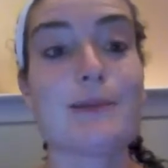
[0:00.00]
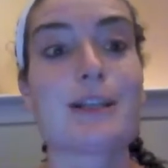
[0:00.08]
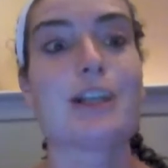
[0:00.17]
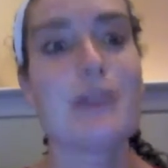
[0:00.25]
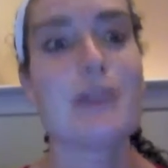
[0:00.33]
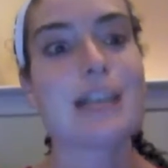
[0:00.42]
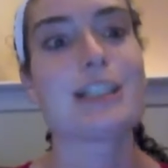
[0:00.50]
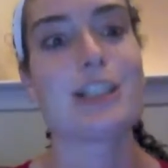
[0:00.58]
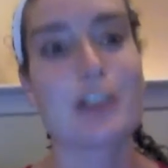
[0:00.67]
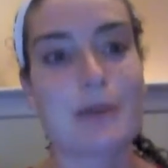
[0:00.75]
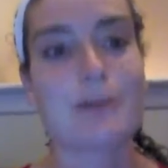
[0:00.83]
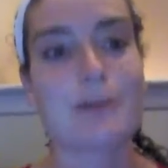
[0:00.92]
I'm like, oh yes, I
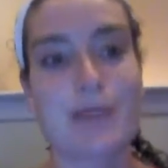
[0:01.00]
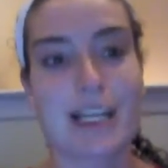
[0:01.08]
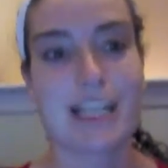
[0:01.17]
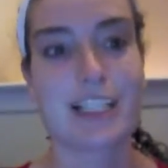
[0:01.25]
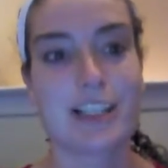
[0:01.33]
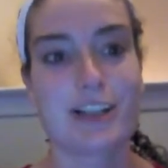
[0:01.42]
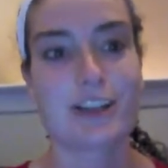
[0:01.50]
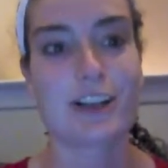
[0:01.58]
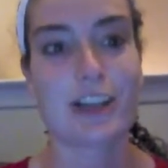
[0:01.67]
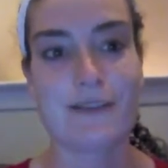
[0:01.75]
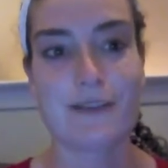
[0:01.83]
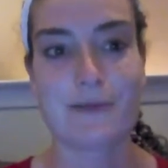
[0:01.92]
drop off my kids and they're
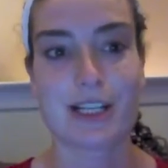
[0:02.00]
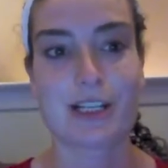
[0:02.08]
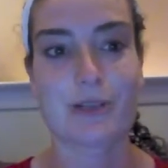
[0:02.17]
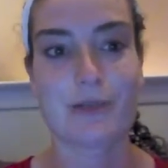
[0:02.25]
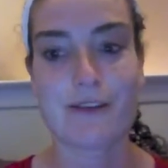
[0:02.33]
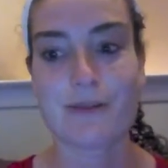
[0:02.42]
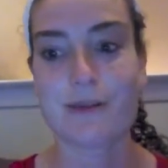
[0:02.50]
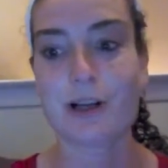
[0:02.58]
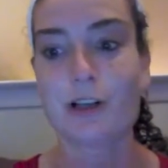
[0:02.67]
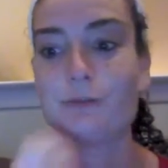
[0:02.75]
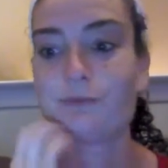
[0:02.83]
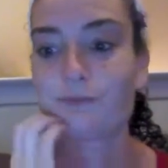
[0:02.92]
11 minutes away from
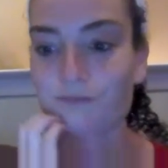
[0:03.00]
home.